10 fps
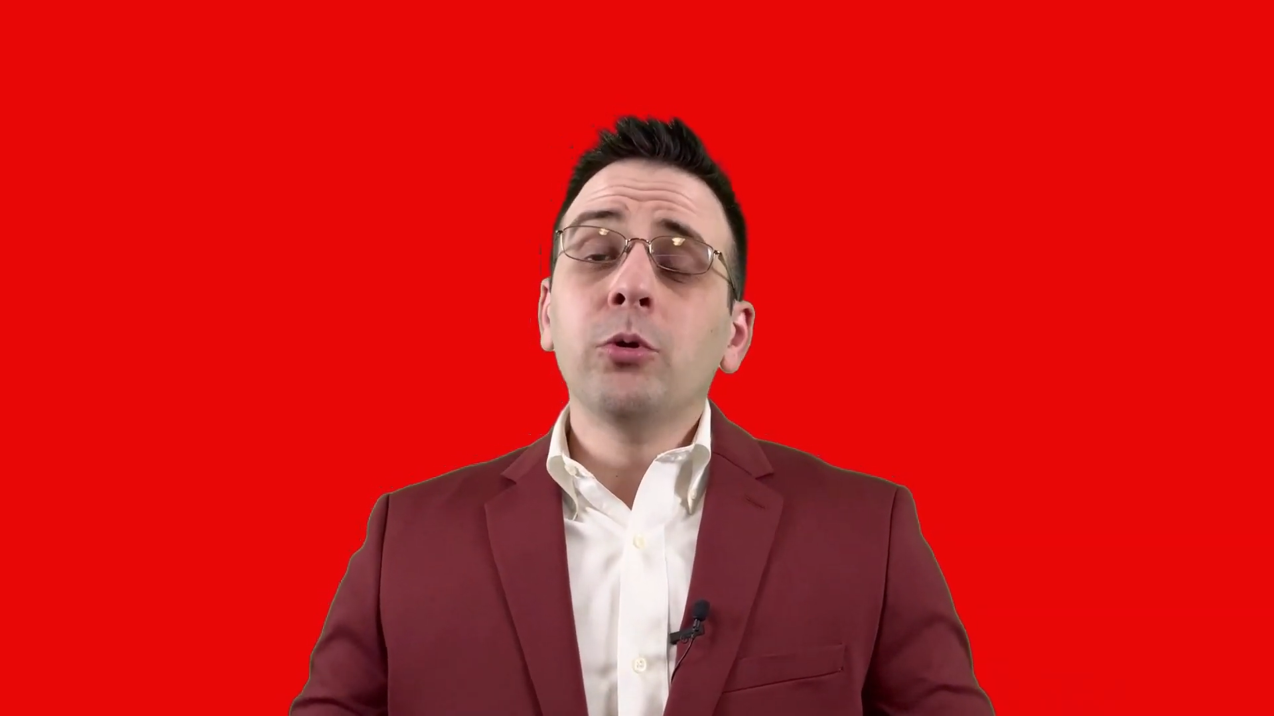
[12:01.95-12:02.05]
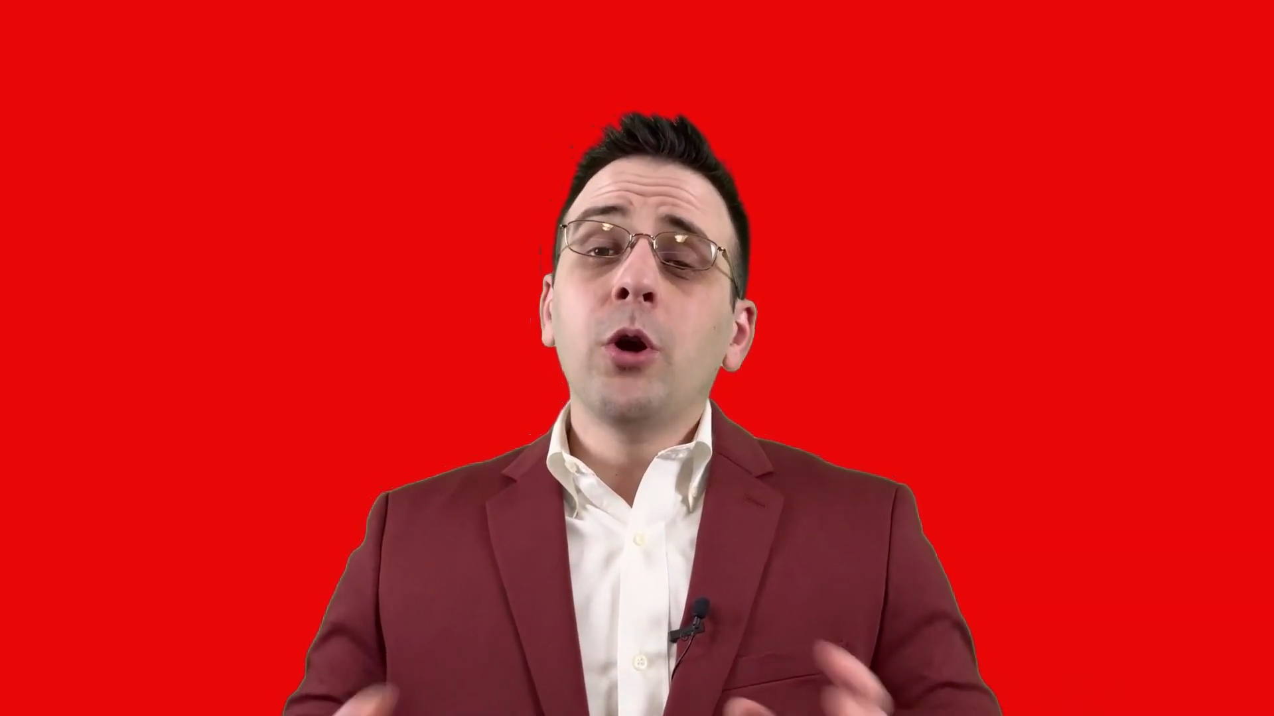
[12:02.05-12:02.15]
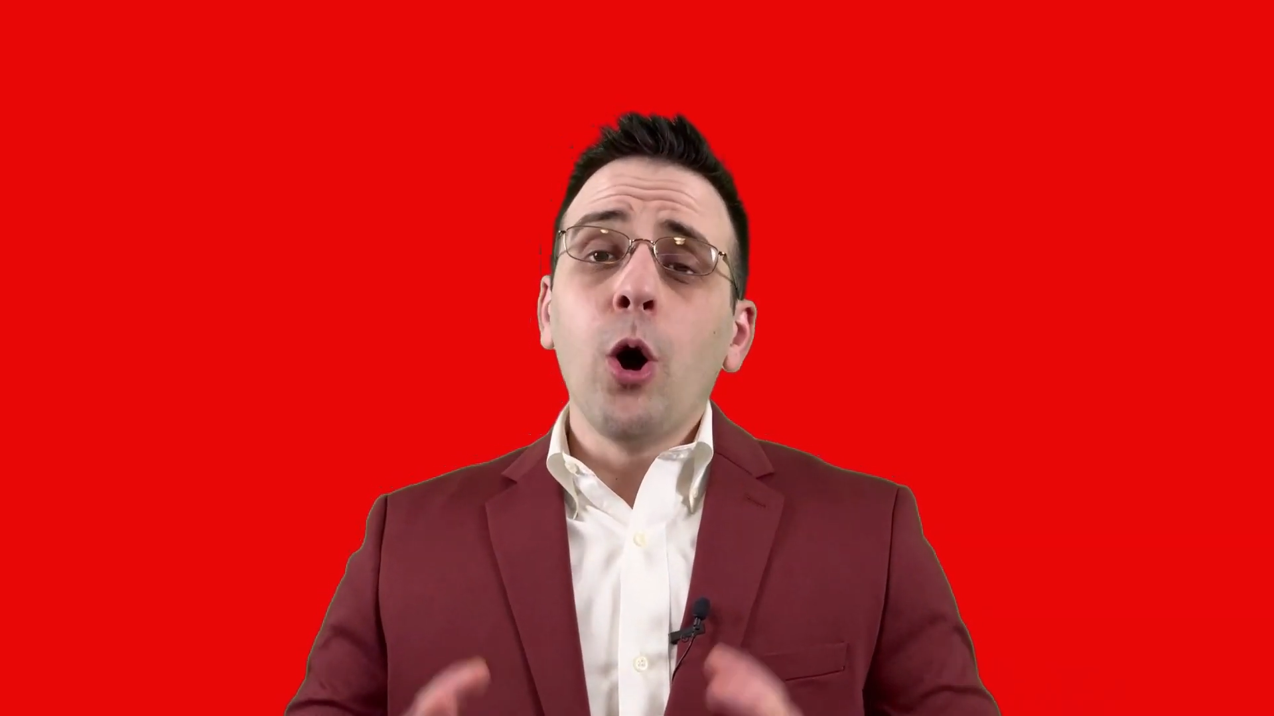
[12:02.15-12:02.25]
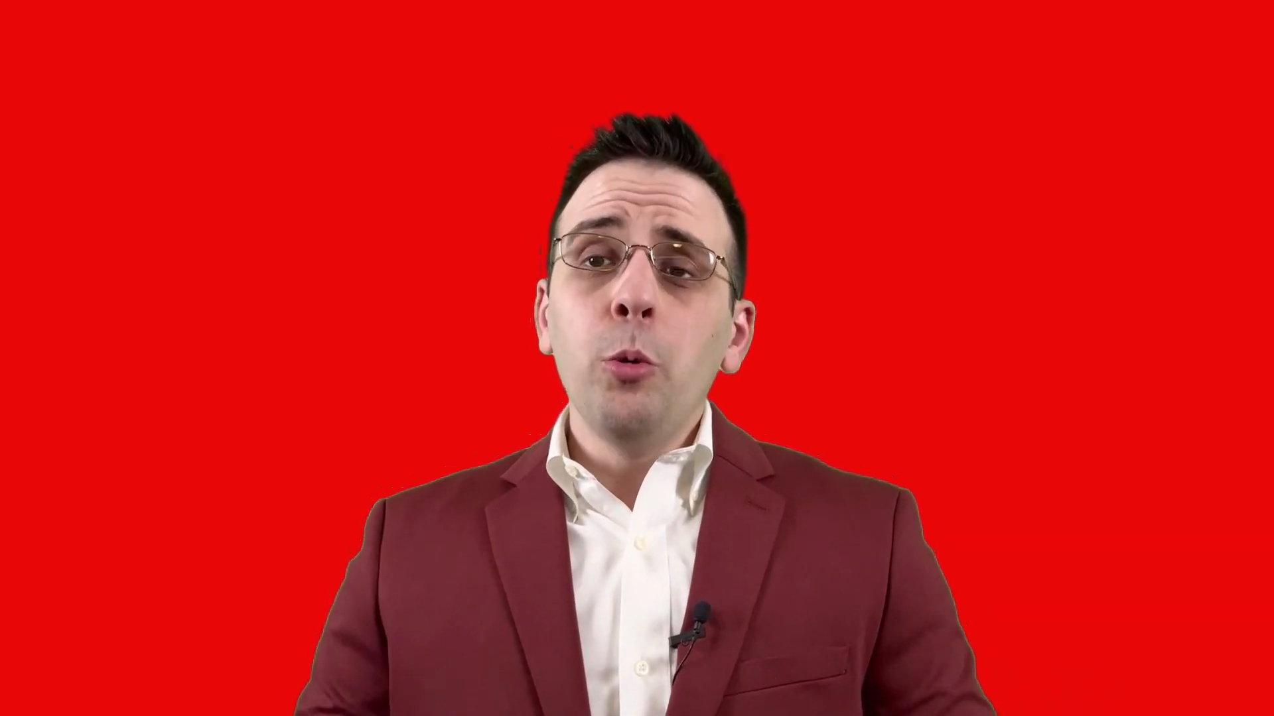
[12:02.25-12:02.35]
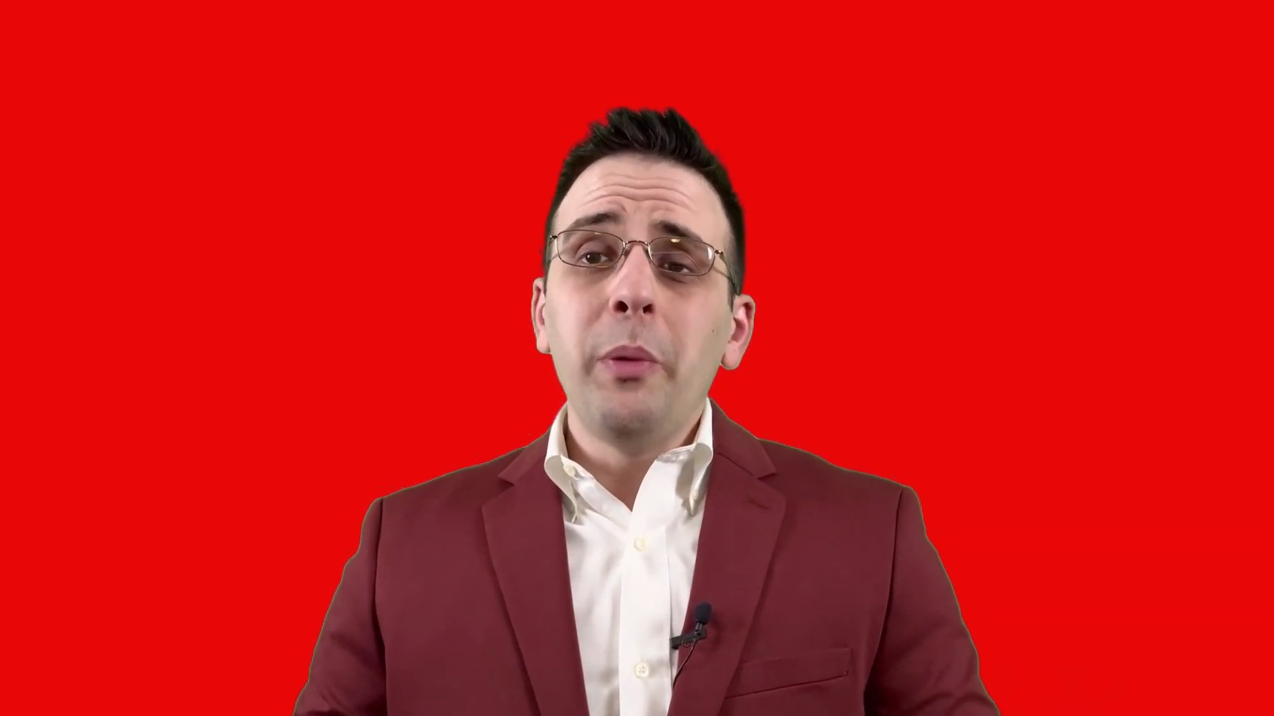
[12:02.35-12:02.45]

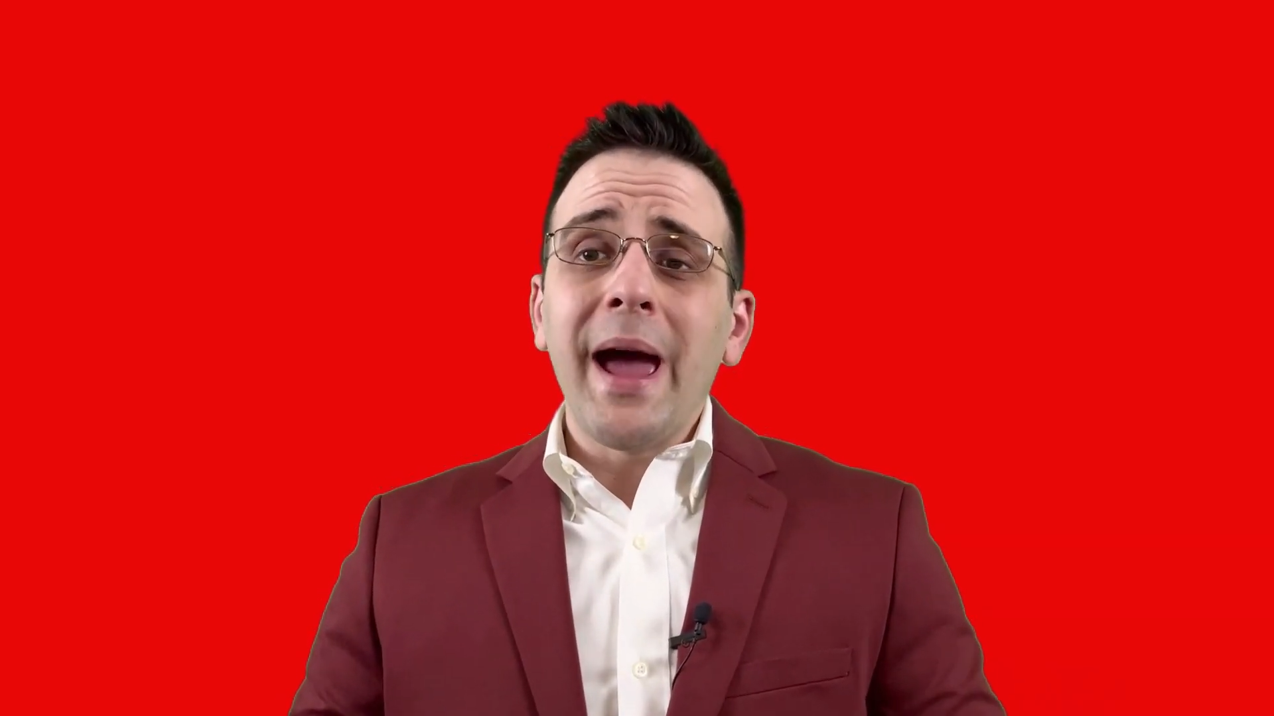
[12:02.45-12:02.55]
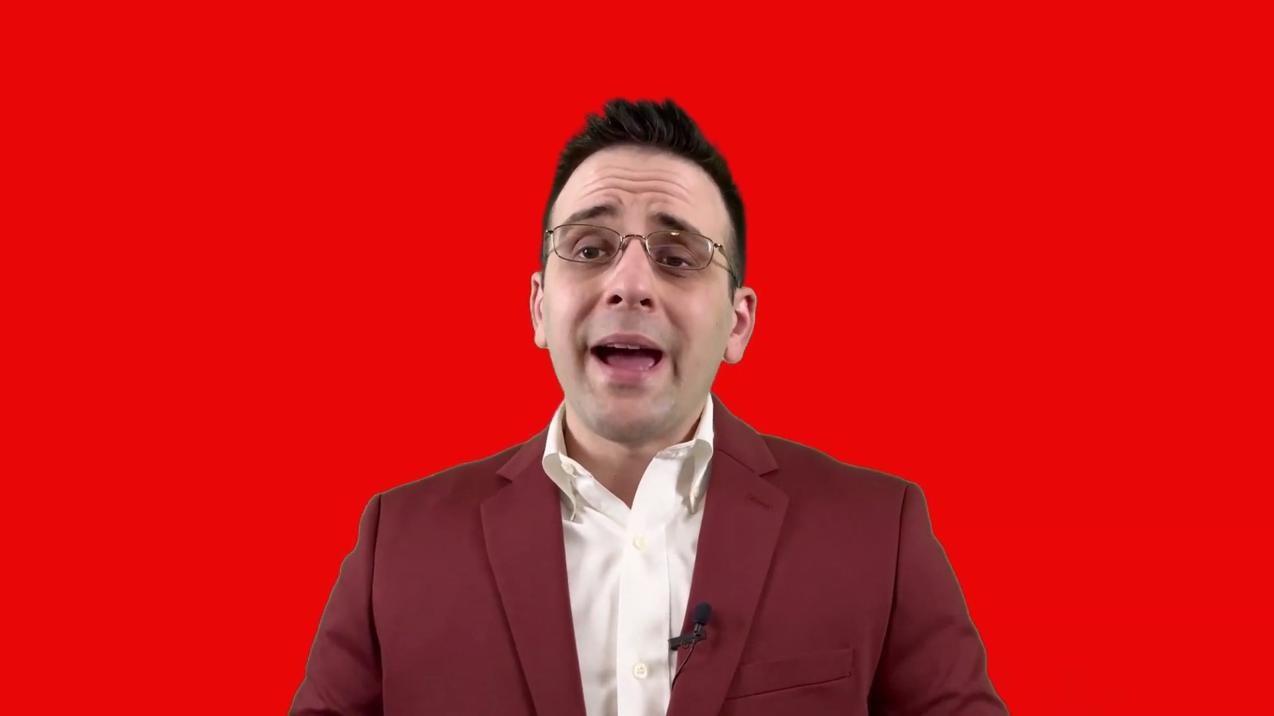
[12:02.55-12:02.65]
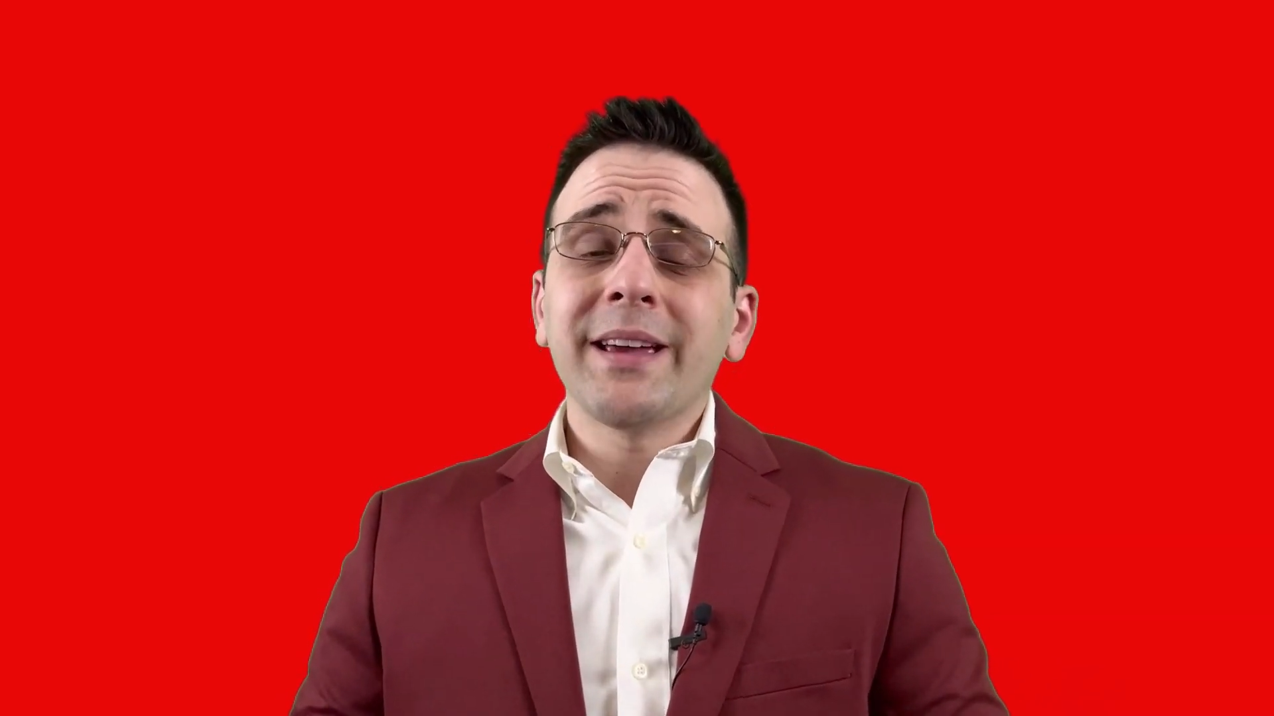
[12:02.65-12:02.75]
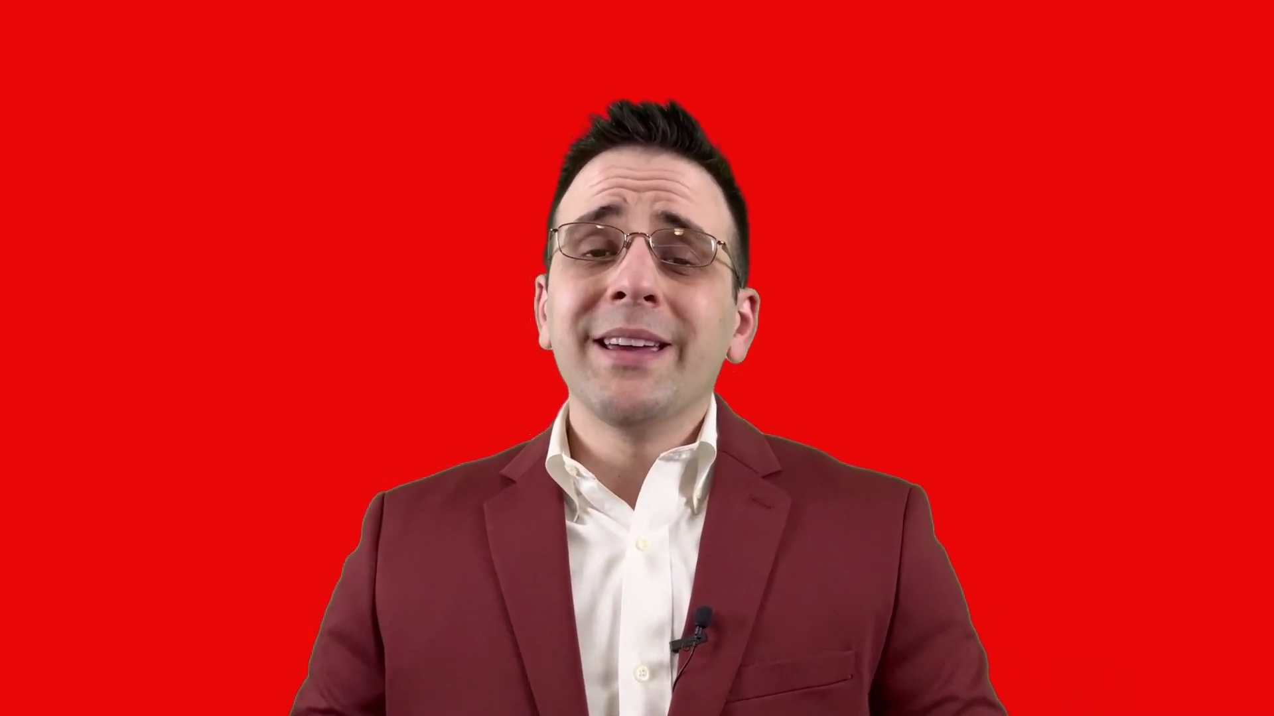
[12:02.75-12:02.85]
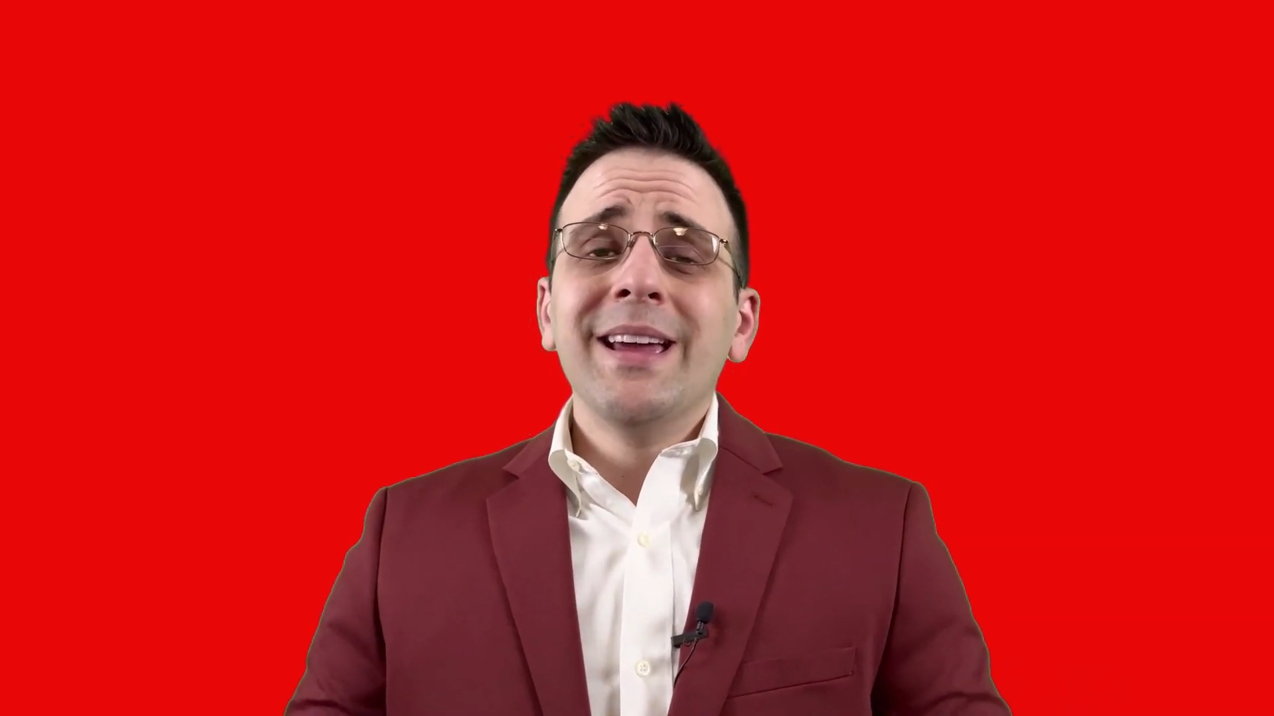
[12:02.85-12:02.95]
go
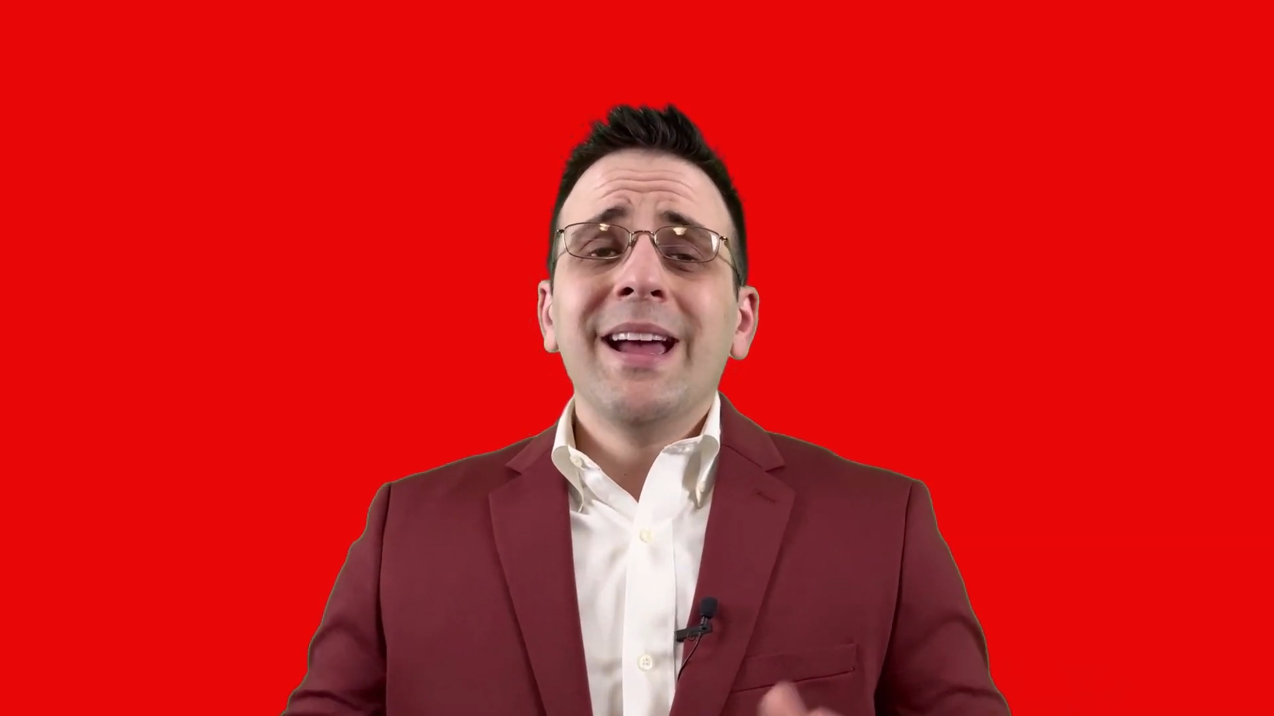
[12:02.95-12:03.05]
back